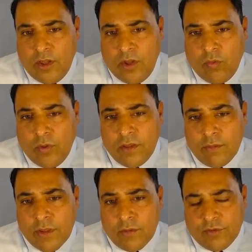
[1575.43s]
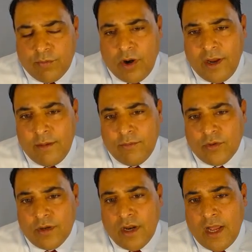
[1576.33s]
whether the mother is primed or
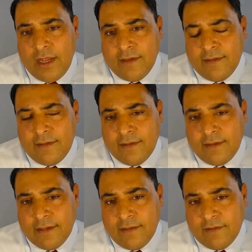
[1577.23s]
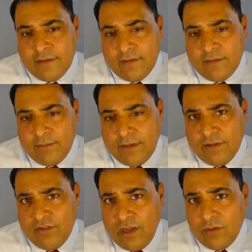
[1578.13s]
not, that doesn't necessarily mean the
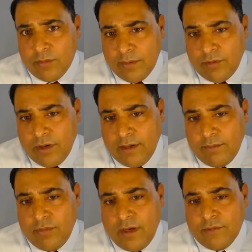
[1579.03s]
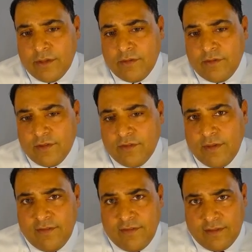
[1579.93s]
child will be primed. Primed glial cells
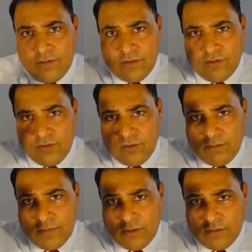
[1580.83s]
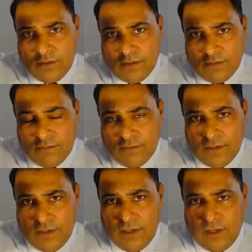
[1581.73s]
means that there's a certain amount of
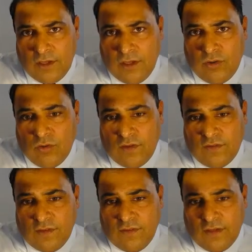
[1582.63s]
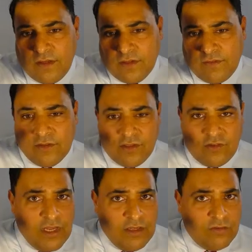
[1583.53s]
neurons in the cells that have actually
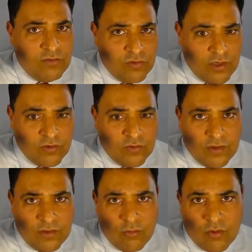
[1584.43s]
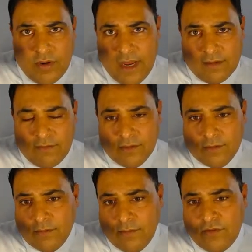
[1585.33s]
changed structure and they're more reactive to
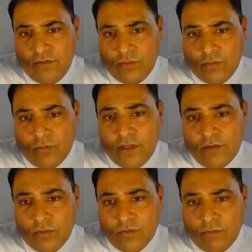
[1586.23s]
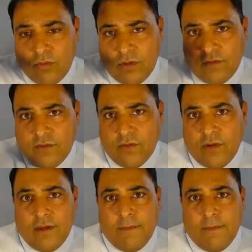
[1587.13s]
inflammation. What really is most important is during